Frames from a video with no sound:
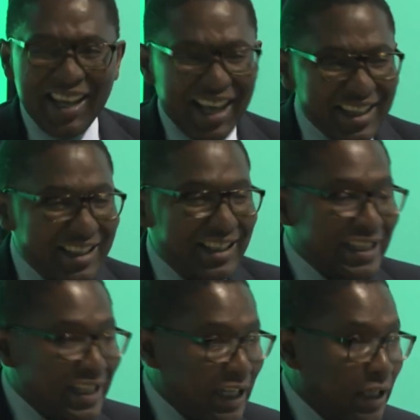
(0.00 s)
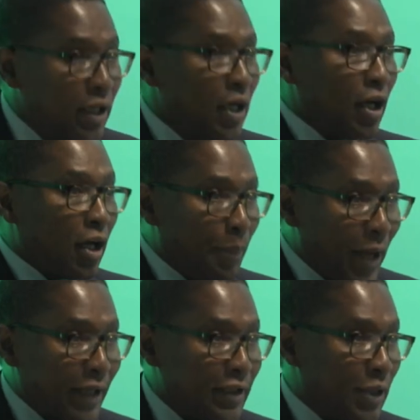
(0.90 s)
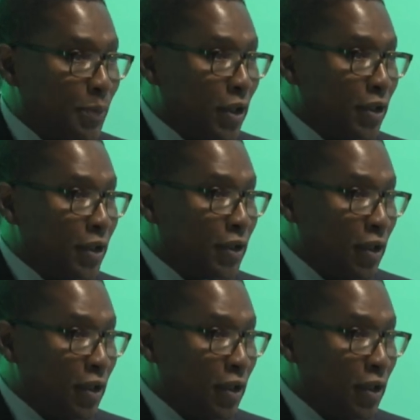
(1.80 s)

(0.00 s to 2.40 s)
and they need capacity building